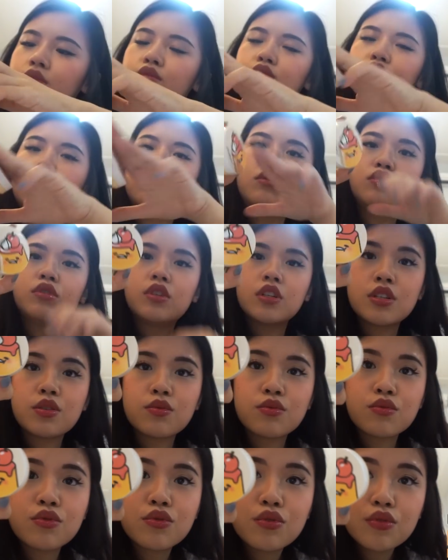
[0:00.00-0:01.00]
Ooh, this
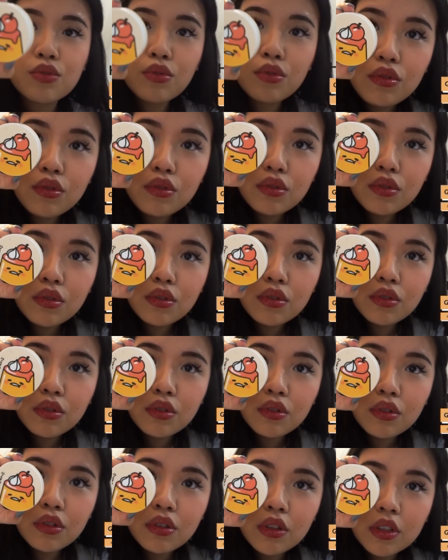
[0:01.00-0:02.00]
one's so
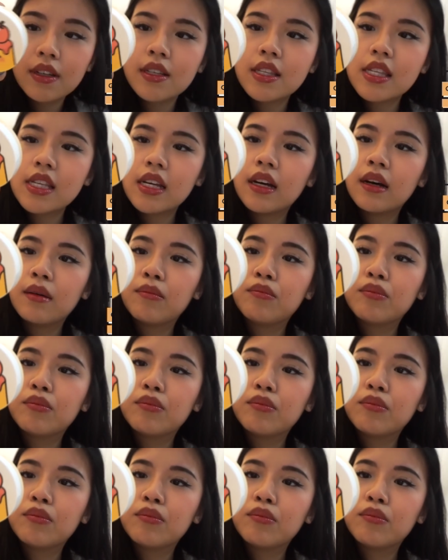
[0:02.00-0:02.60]
good. It's a